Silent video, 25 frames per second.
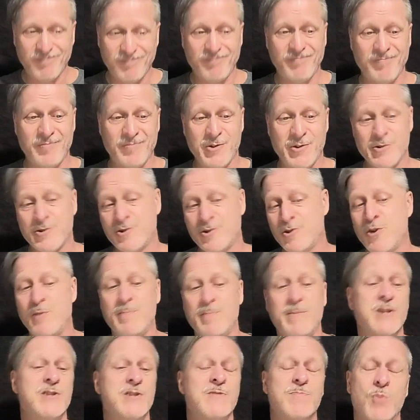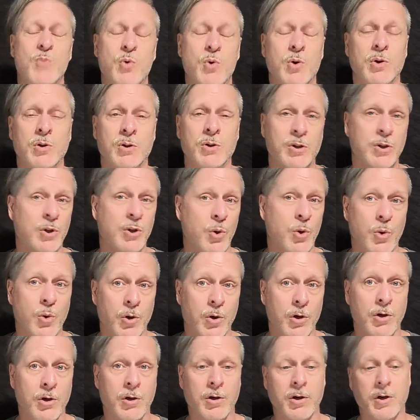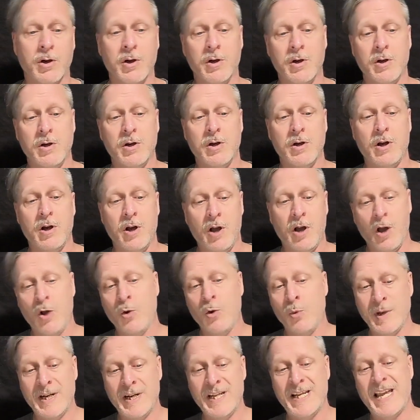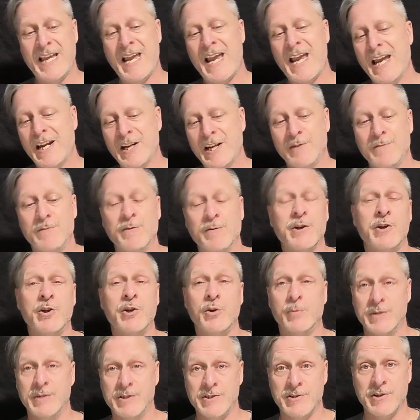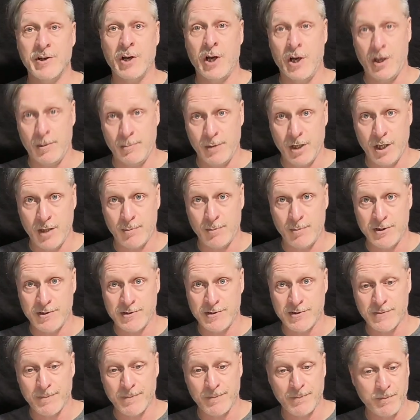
there's so much more lore already canon for humans and hobgoblins.